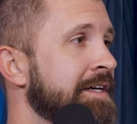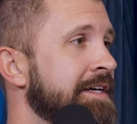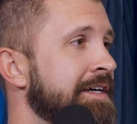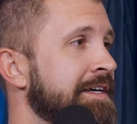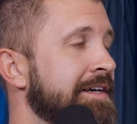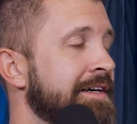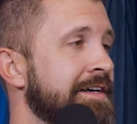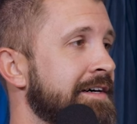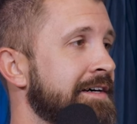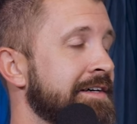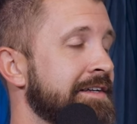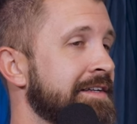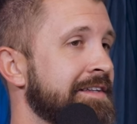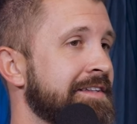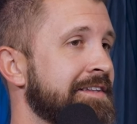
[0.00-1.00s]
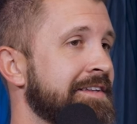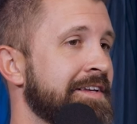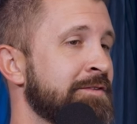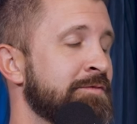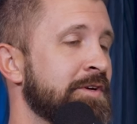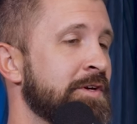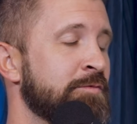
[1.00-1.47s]
Mm-hmm.
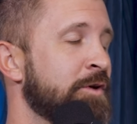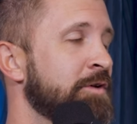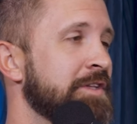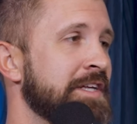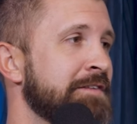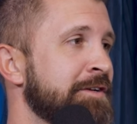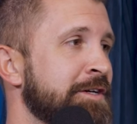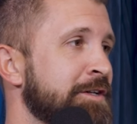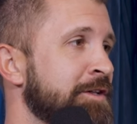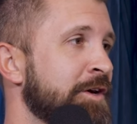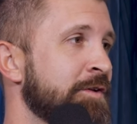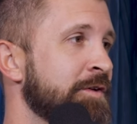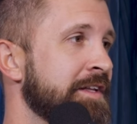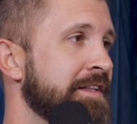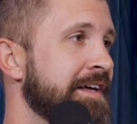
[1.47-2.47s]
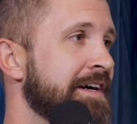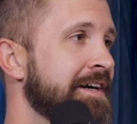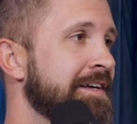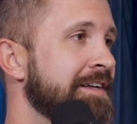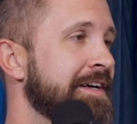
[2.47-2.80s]
He won't leave you alone in that.